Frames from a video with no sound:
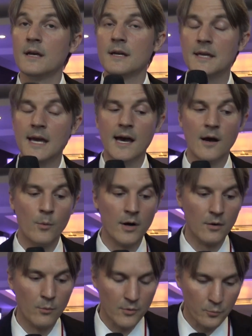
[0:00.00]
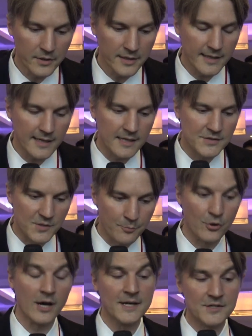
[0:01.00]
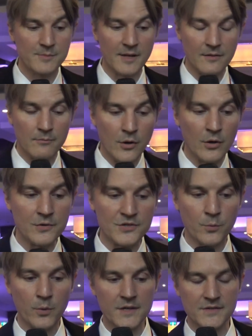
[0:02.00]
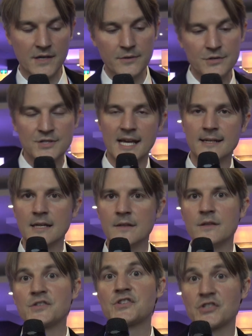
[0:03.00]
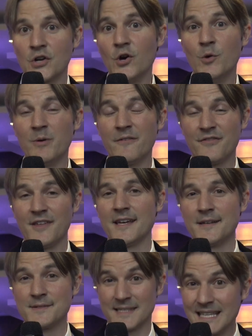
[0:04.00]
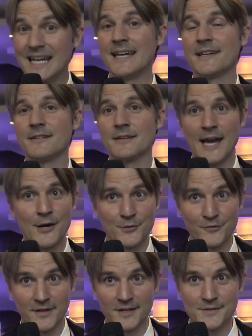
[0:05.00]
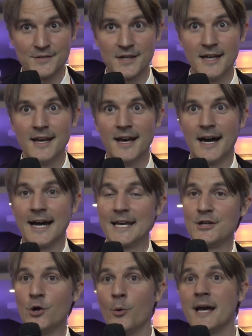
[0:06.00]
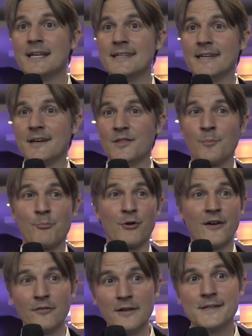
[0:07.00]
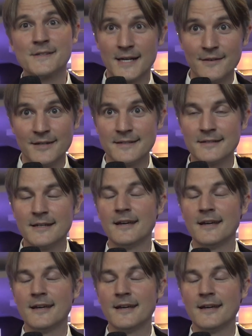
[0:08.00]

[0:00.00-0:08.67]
Yeah, well, what really surprised me the most was understanding the scope of things like counterfeits. I had no idea the prevalence of it.